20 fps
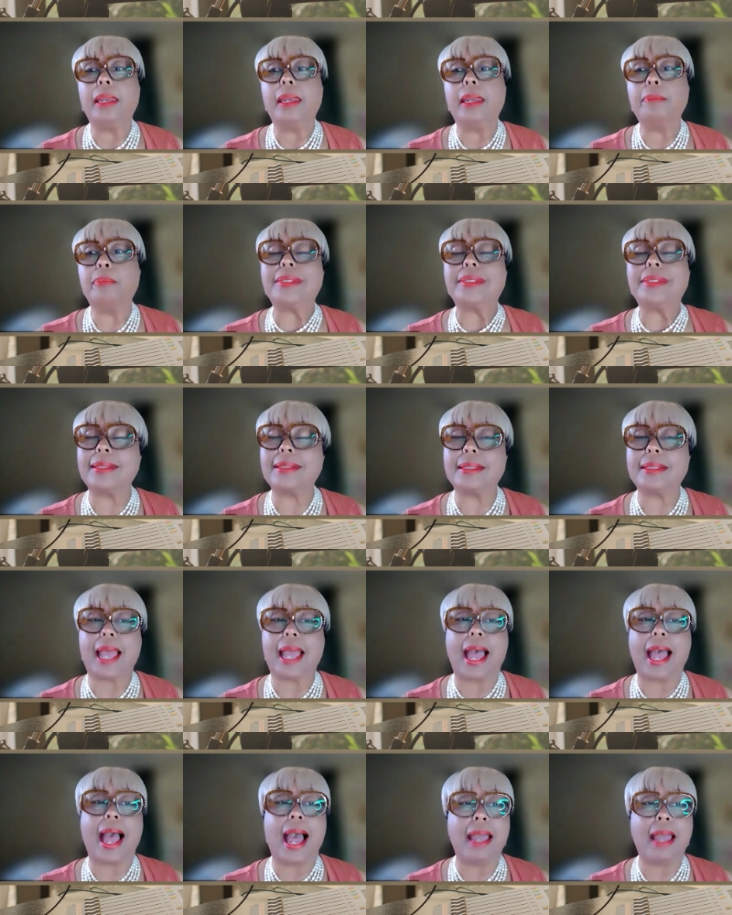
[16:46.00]
He
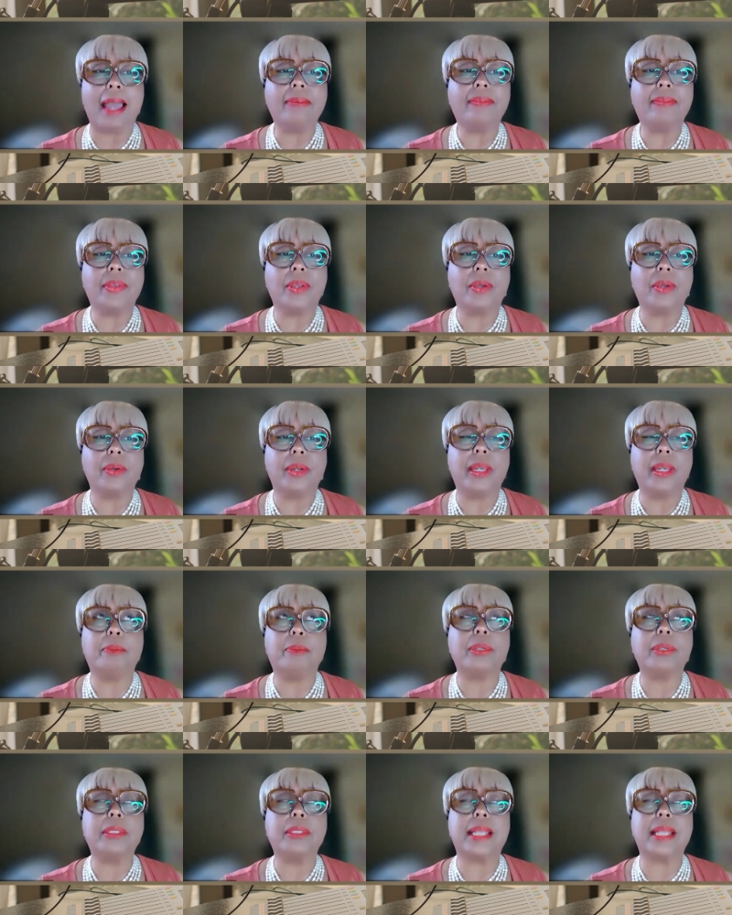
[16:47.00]
possessed, I
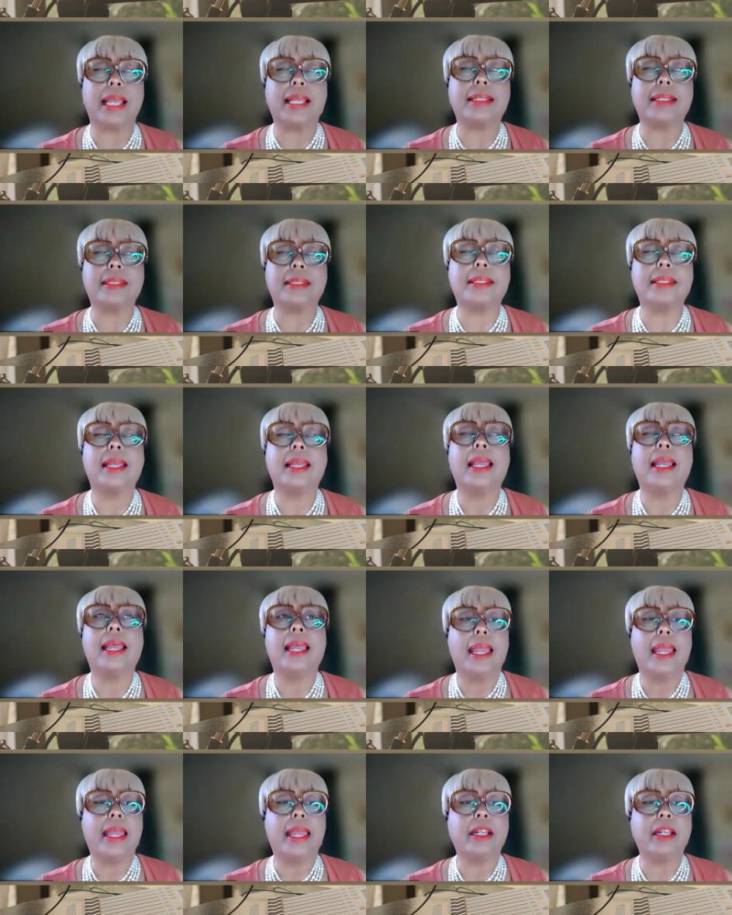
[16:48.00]
feel he
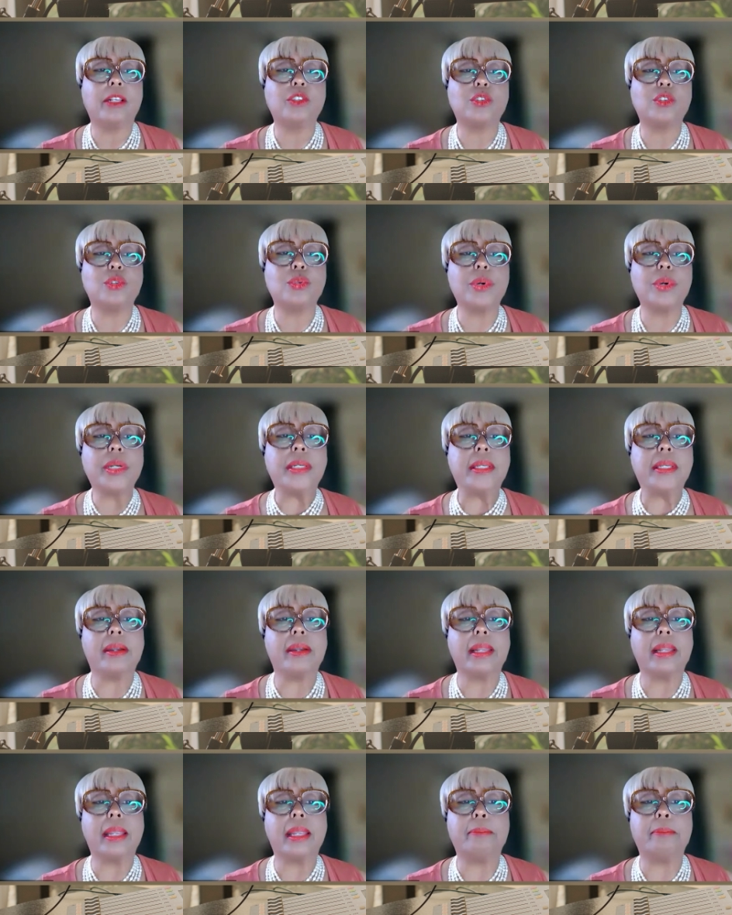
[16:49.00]
possessed an
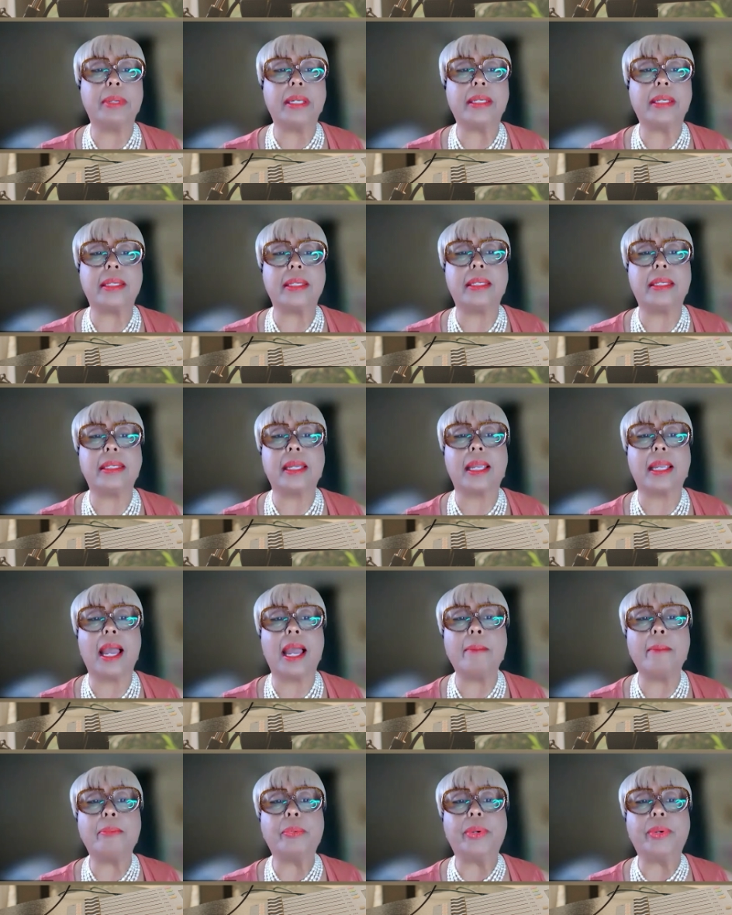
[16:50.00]
extraordinary ability to
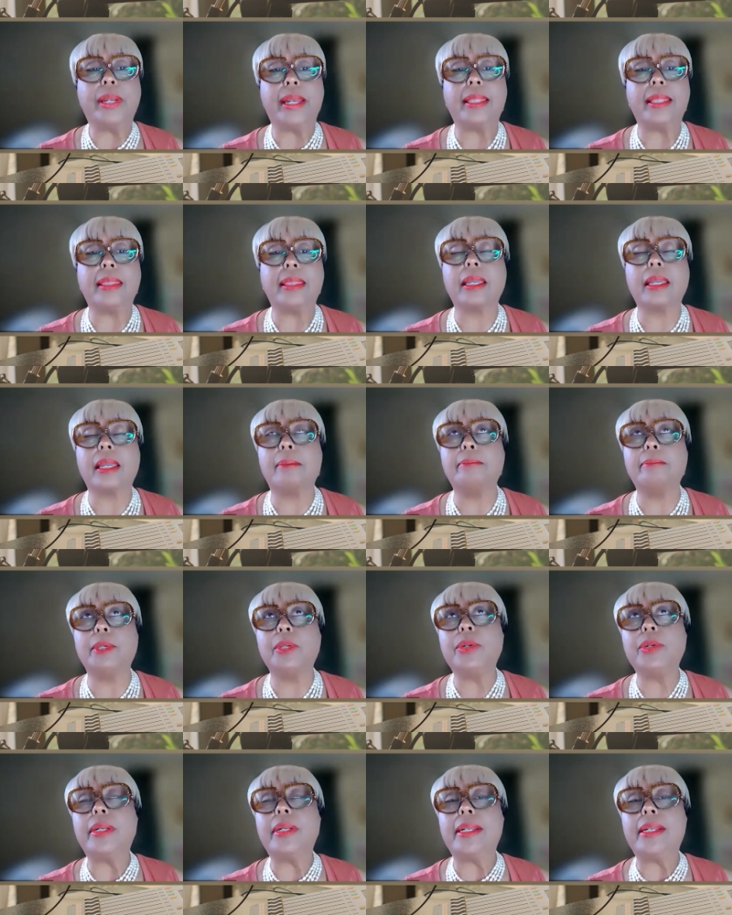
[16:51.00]
comprehend the
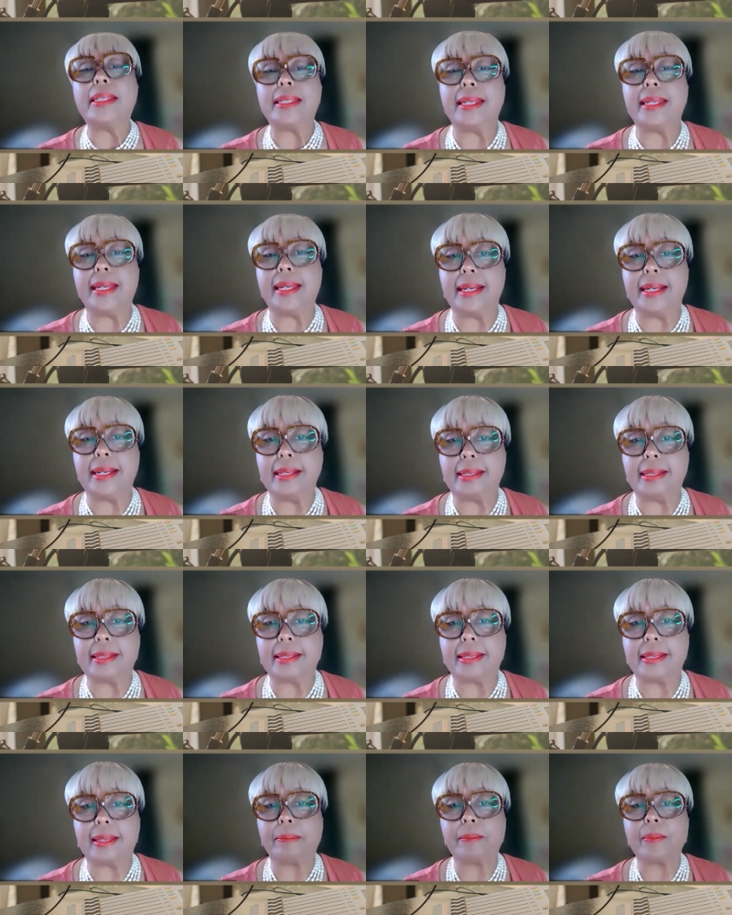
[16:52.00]
community's
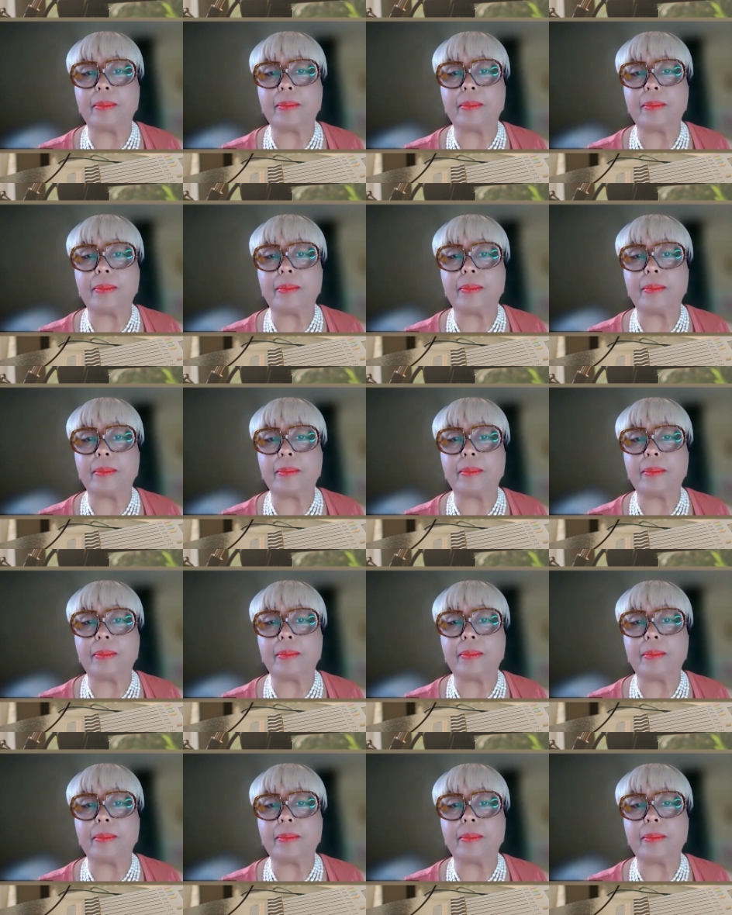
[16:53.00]
needs,